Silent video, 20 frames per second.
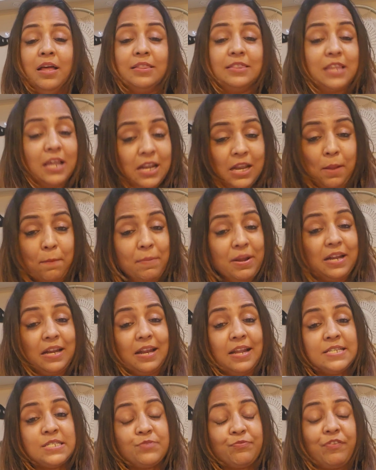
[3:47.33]
The
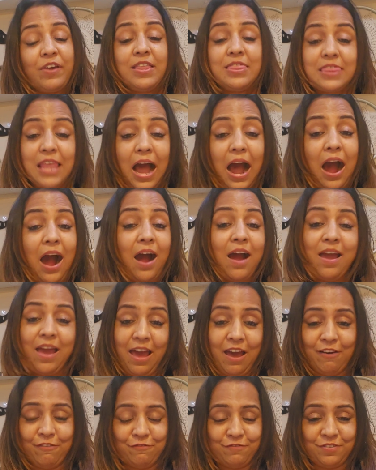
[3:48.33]
limitless faith I
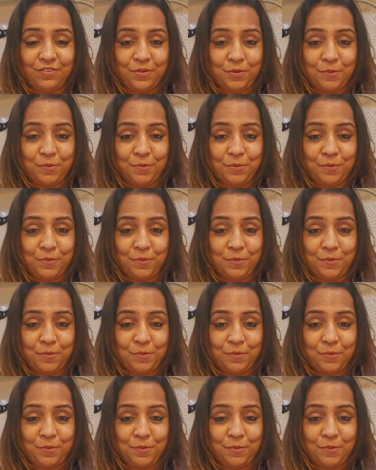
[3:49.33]
have,